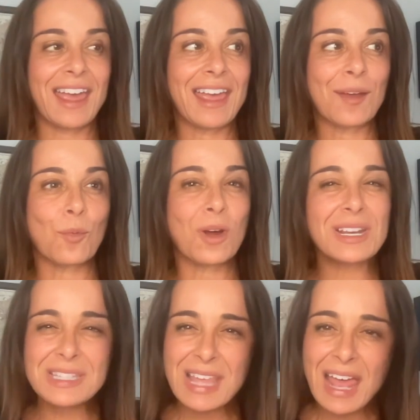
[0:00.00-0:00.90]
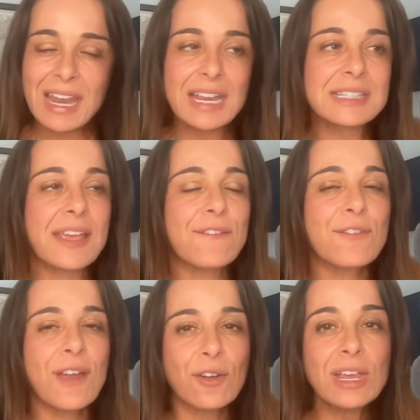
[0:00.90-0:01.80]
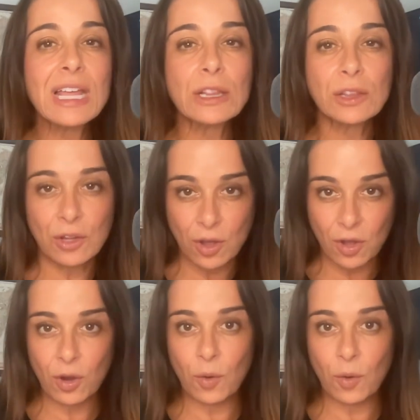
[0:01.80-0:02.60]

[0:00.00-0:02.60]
What is that? It's a very long